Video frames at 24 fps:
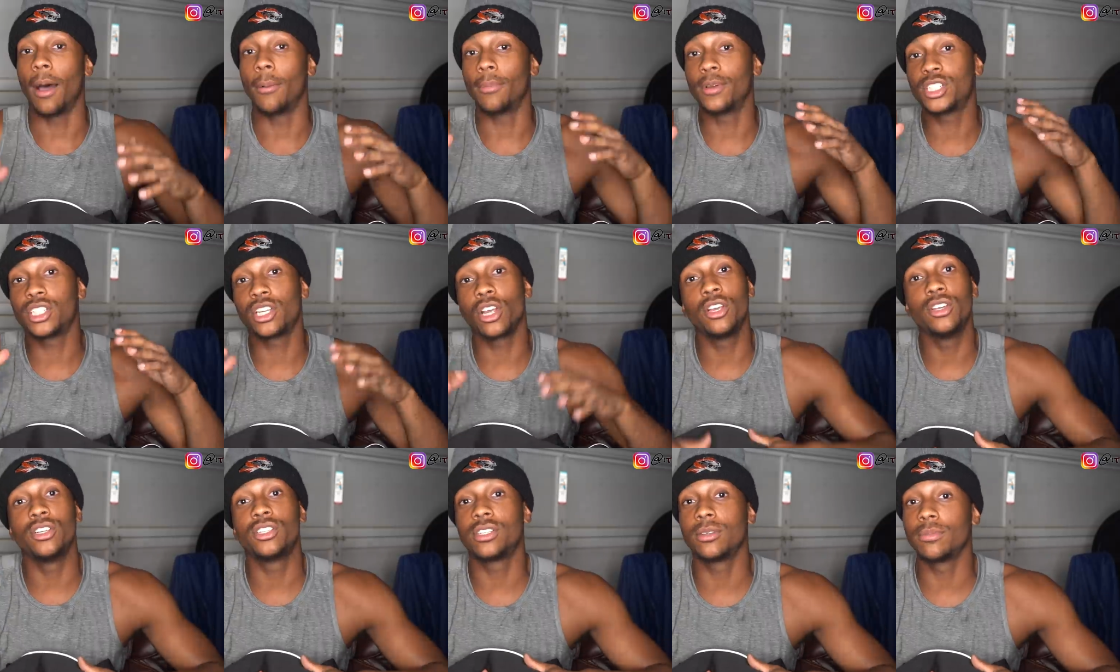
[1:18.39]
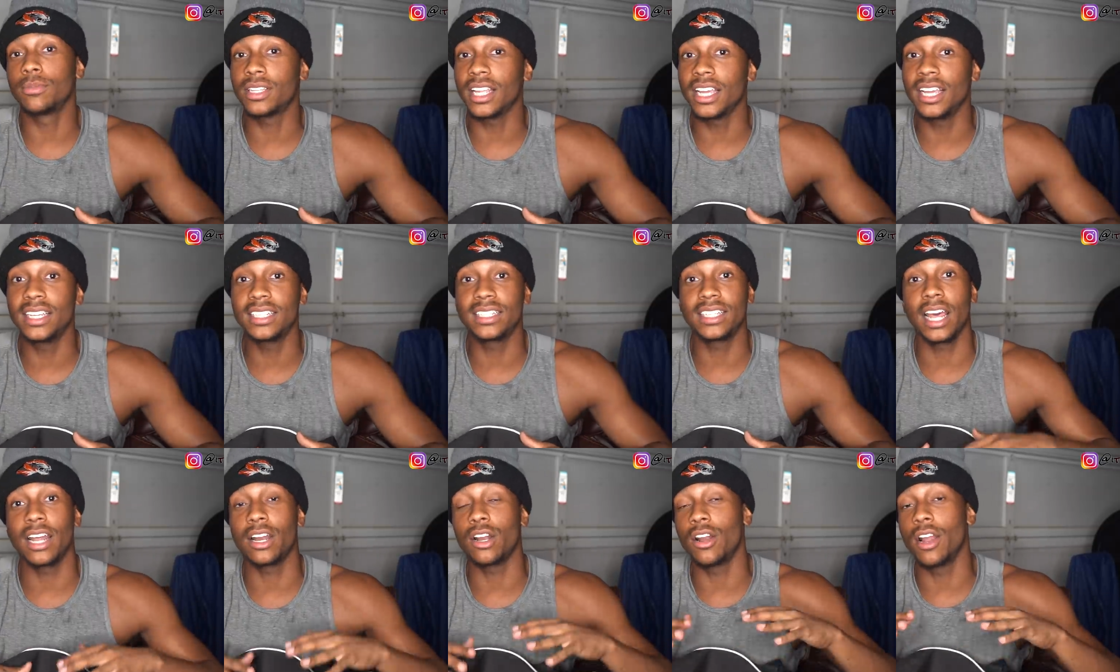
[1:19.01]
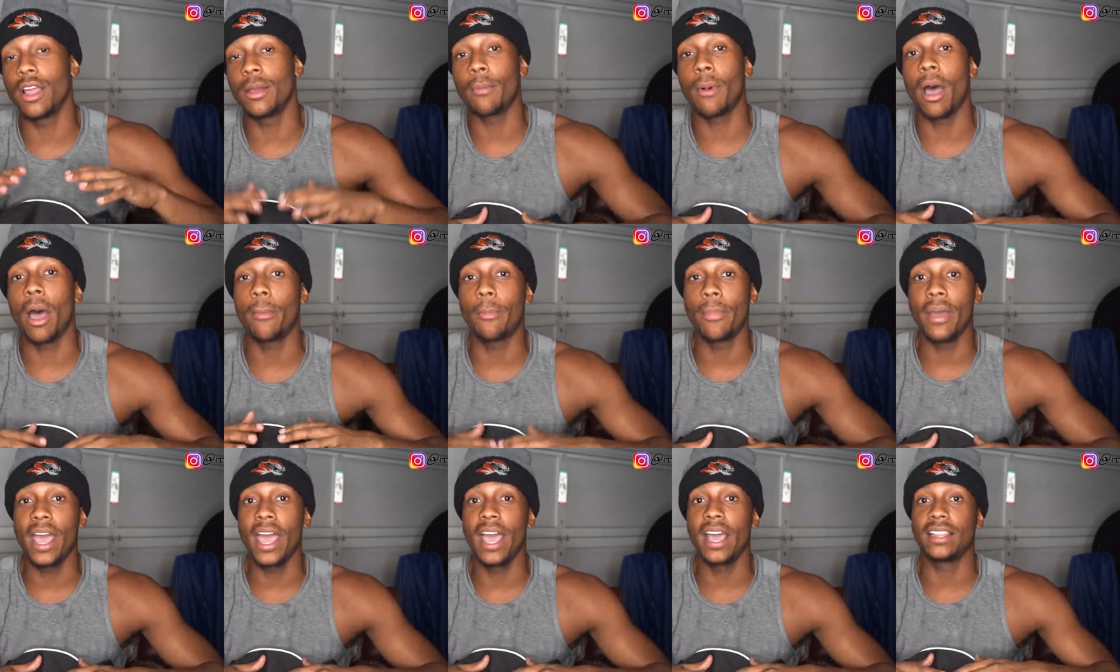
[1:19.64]
I'm gonna show you some things that are in my
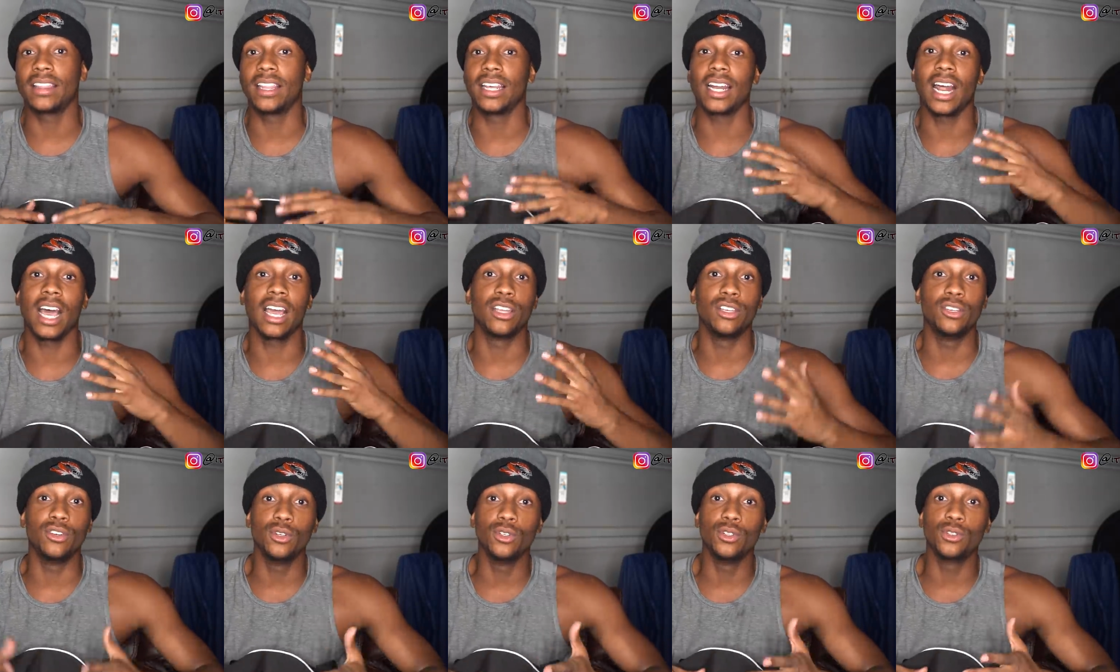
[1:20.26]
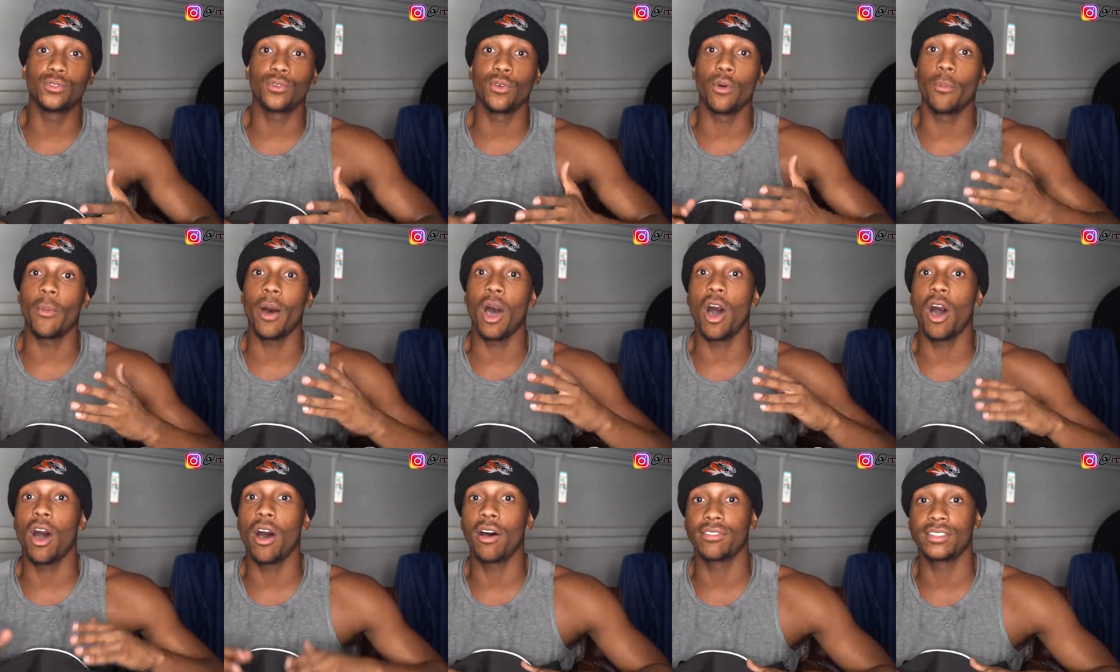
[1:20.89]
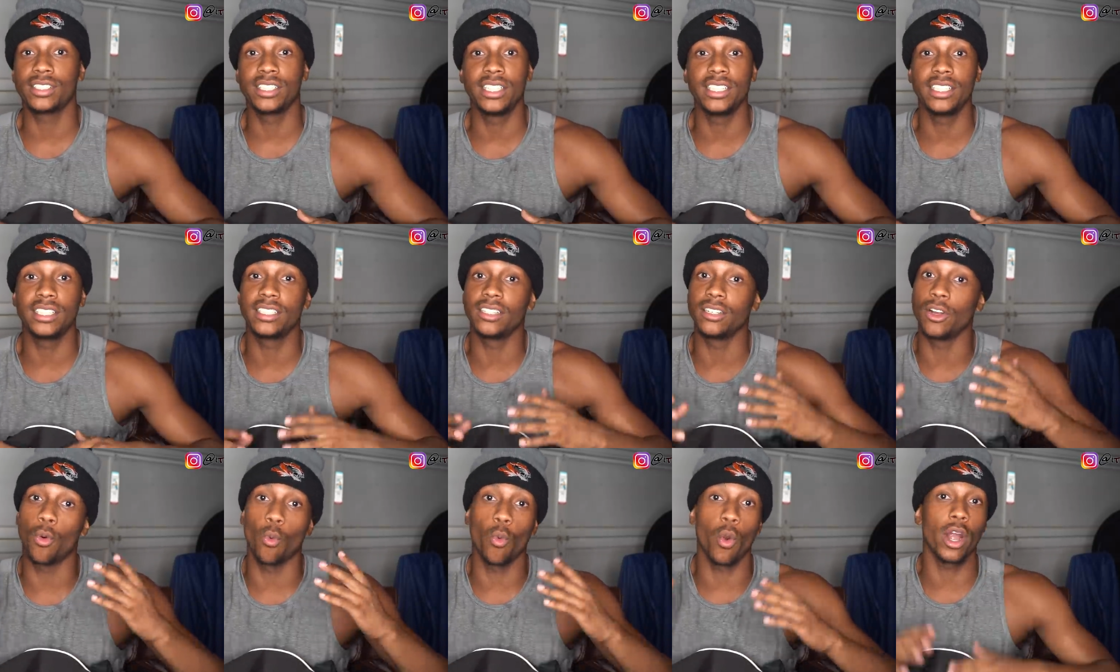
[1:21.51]
bag that I use for my
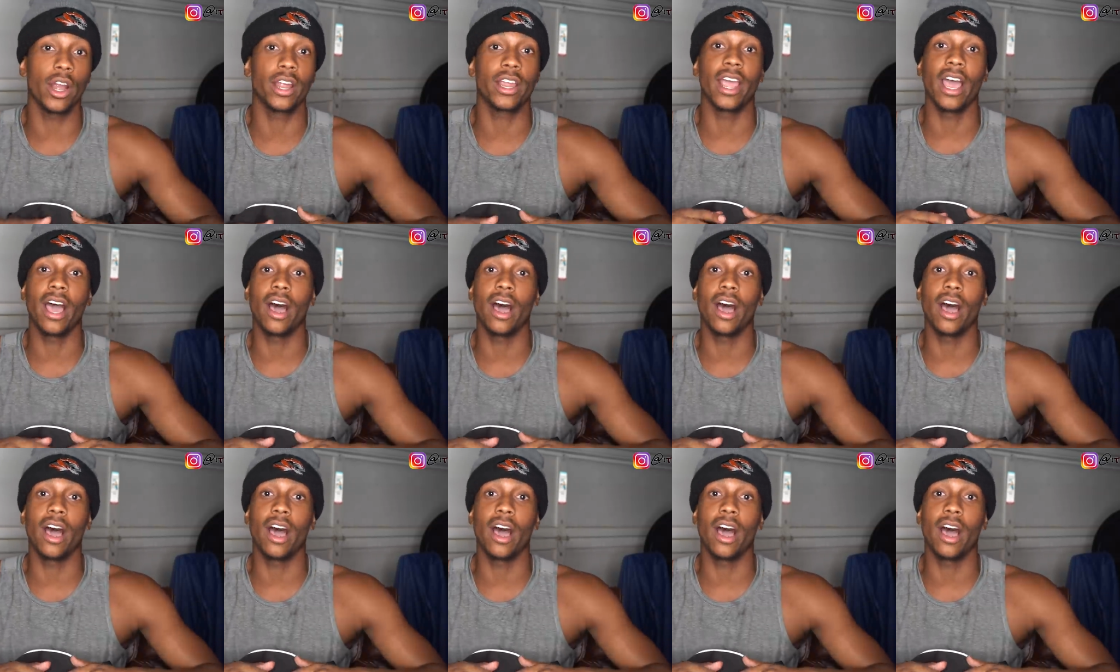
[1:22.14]
off-season to work